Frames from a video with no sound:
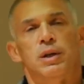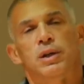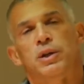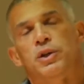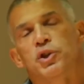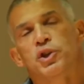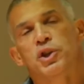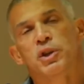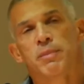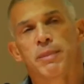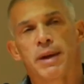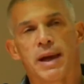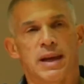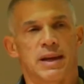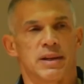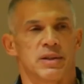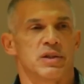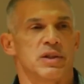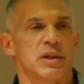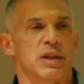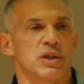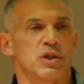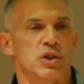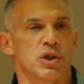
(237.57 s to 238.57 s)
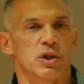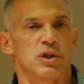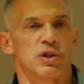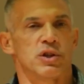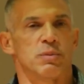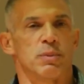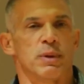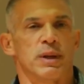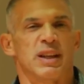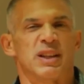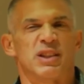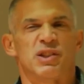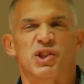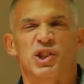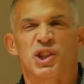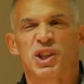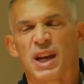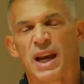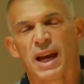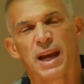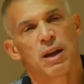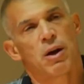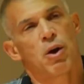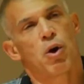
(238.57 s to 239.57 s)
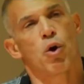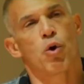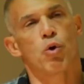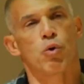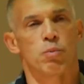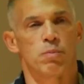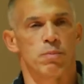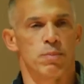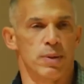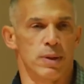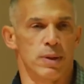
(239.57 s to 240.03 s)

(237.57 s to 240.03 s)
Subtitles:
she made it 6 years because she had hope